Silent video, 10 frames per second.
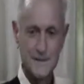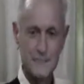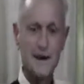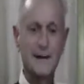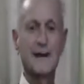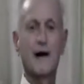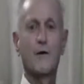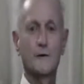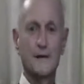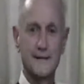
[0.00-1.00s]
About an
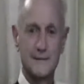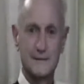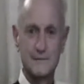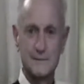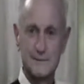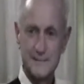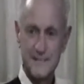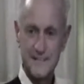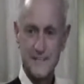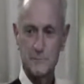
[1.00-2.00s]
hour later,
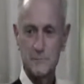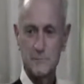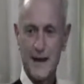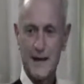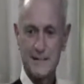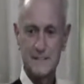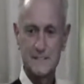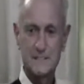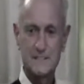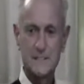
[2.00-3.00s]
he comes back, and he
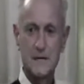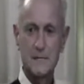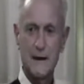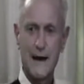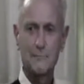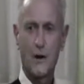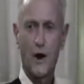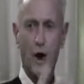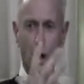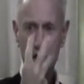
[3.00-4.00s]
says,
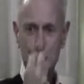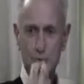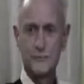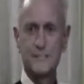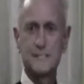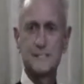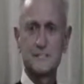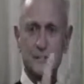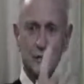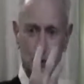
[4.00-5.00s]
Papo, do
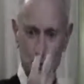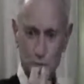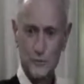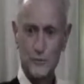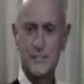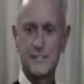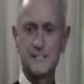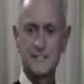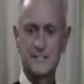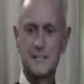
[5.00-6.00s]
this,
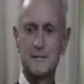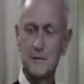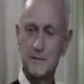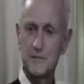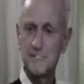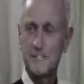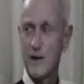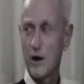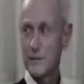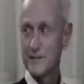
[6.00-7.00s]
because he had
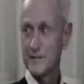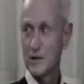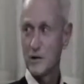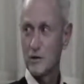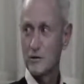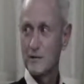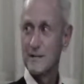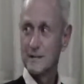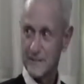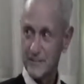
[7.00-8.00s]
already learned
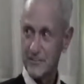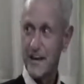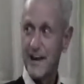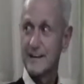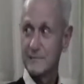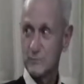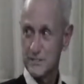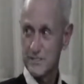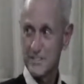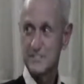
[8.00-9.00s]
that that
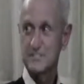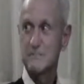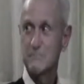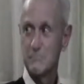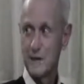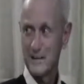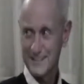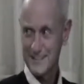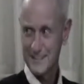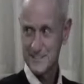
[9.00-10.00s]
was his
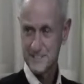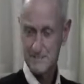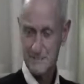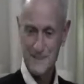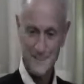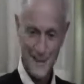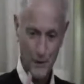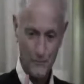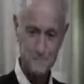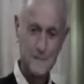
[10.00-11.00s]
medication.
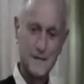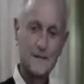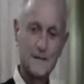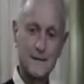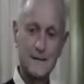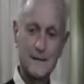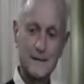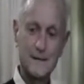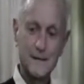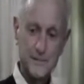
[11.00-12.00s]
Now,
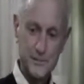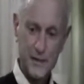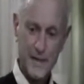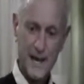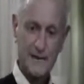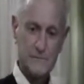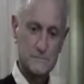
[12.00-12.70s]
2.5.